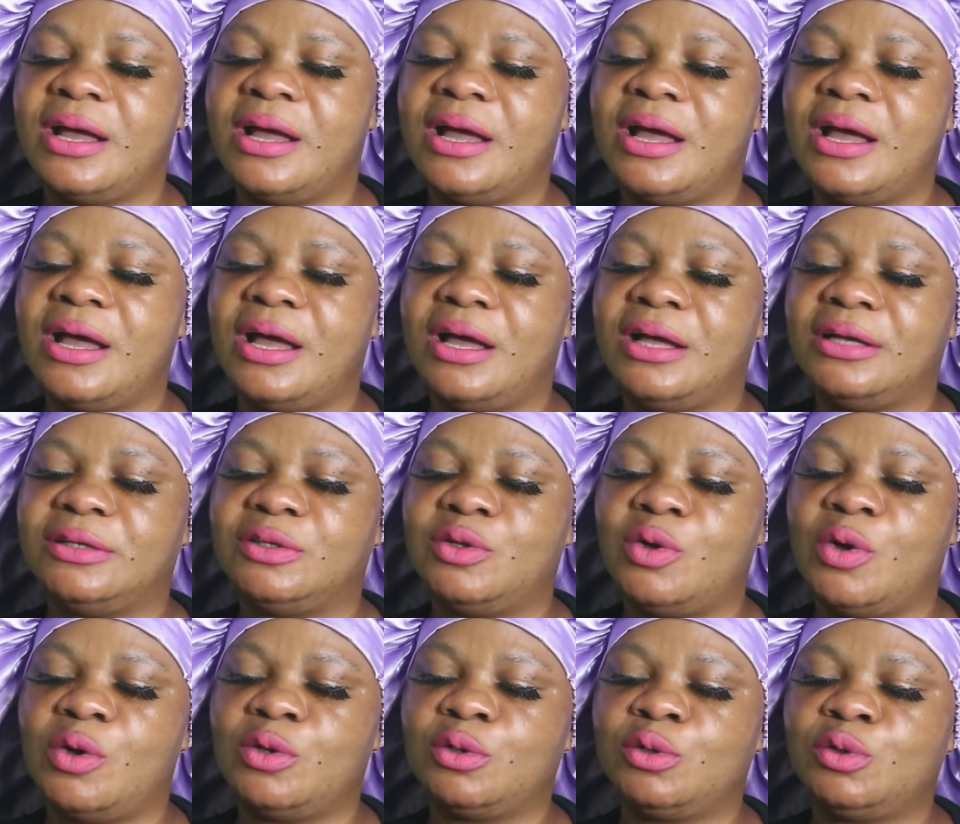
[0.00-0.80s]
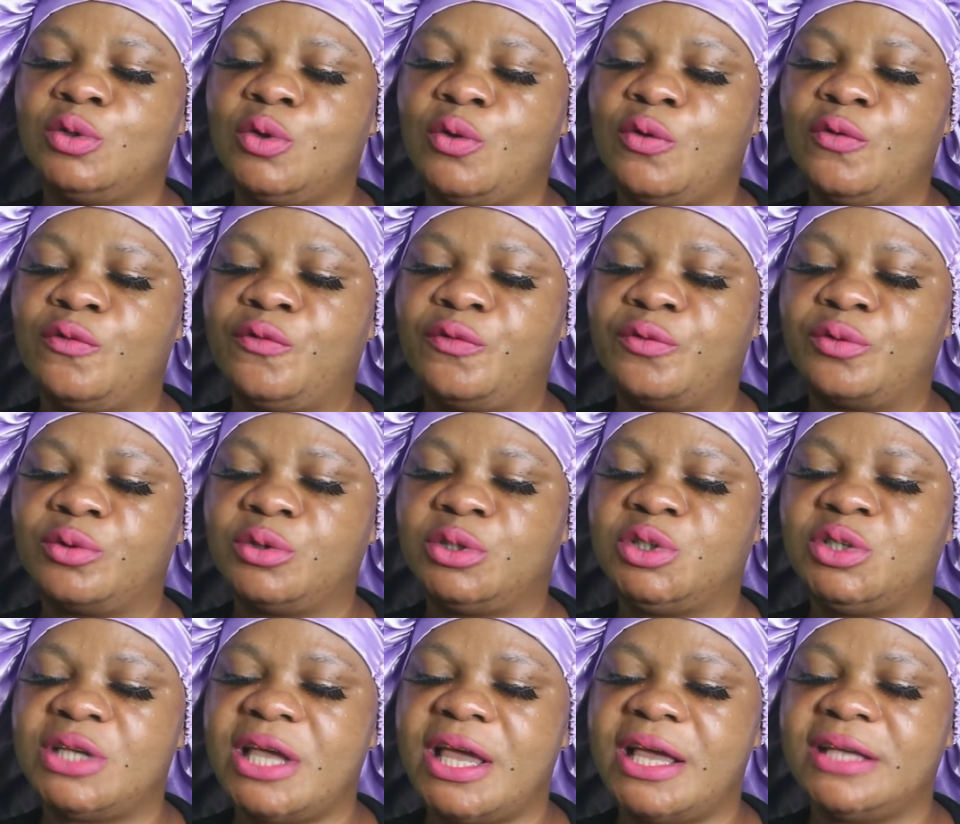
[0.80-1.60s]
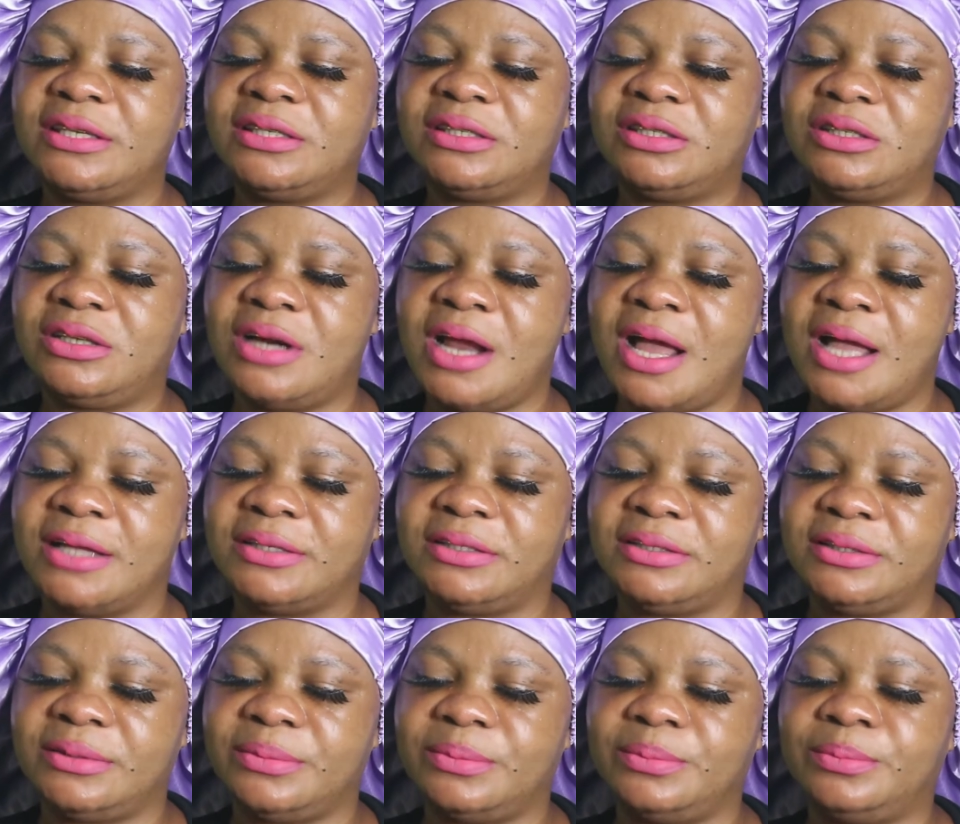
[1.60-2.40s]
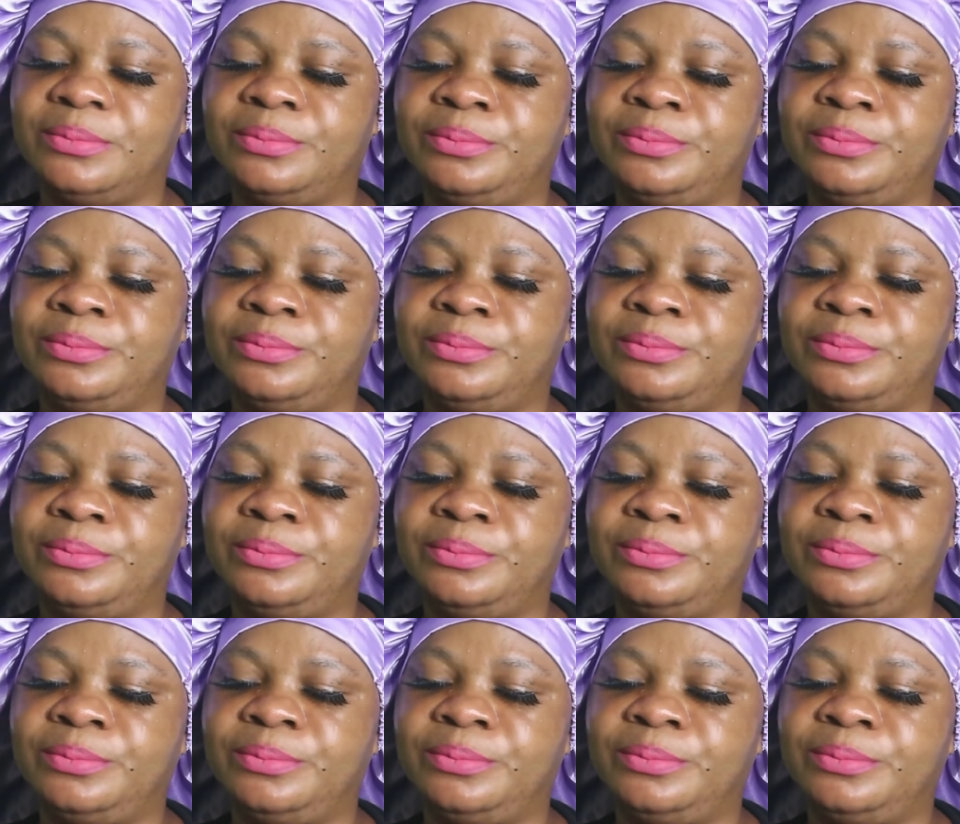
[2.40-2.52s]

and also fruit extract